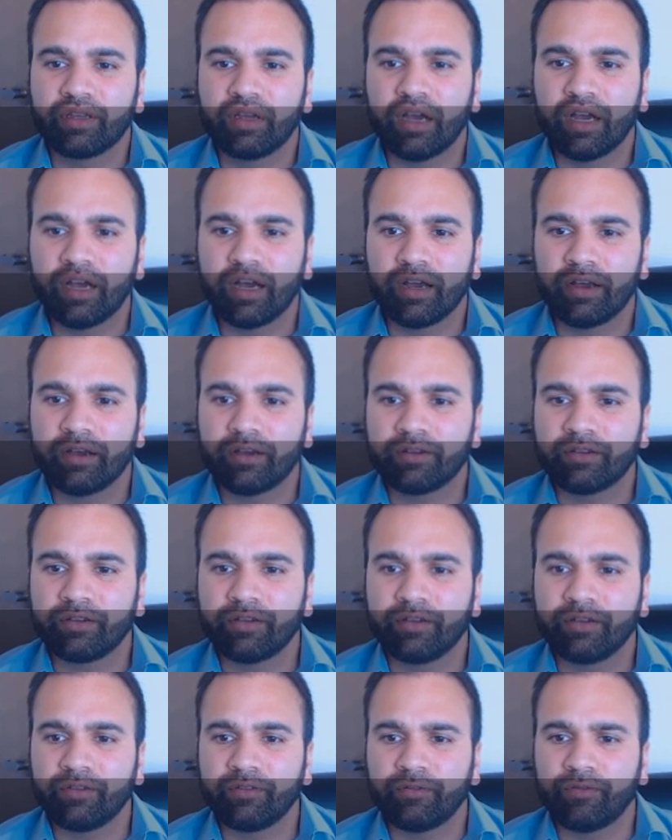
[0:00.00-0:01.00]
uh,
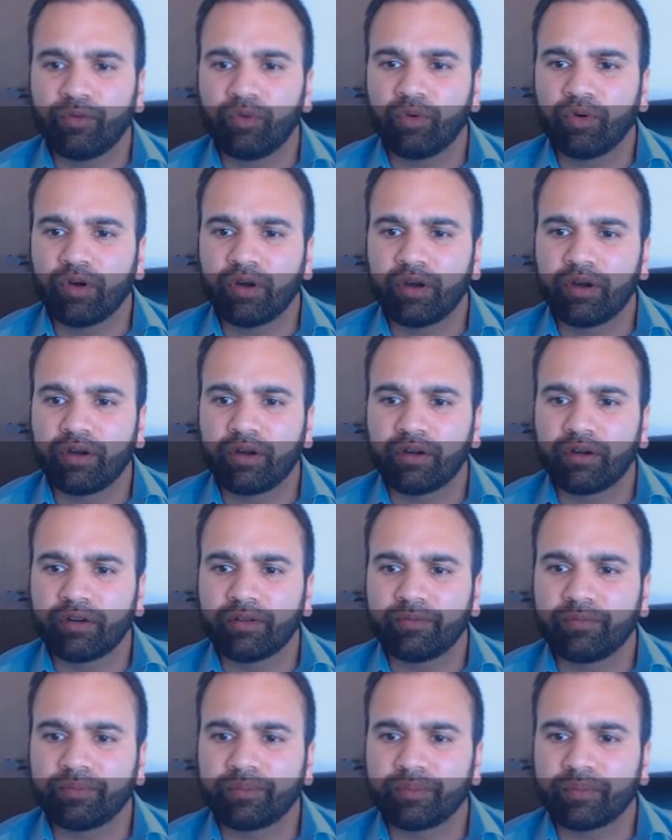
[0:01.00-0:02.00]
for
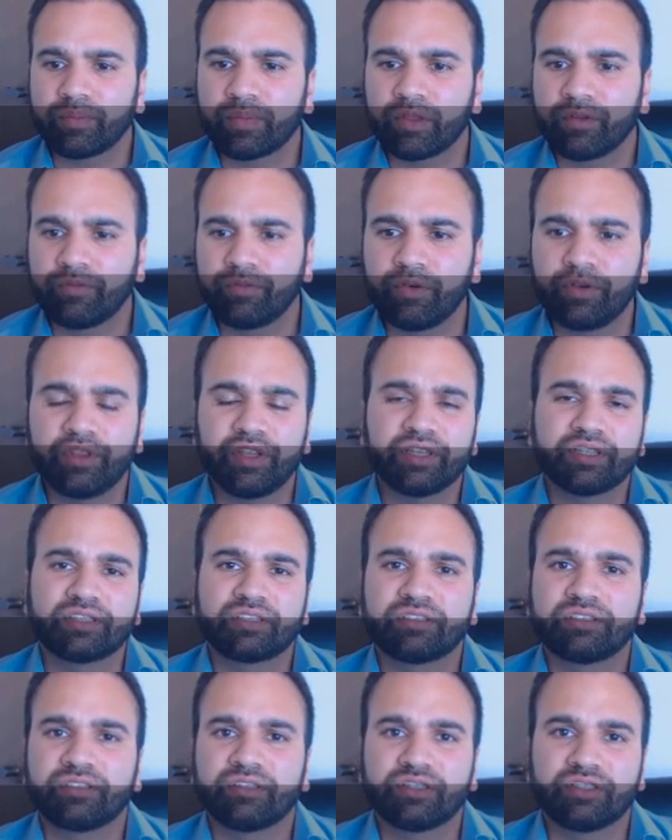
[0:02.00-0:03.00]
for
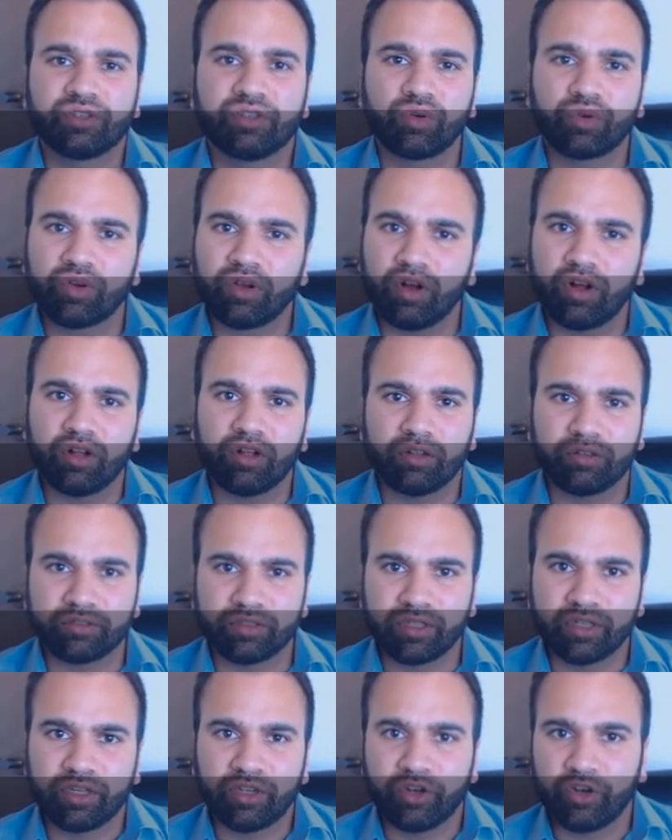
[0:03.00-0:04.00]
this so-called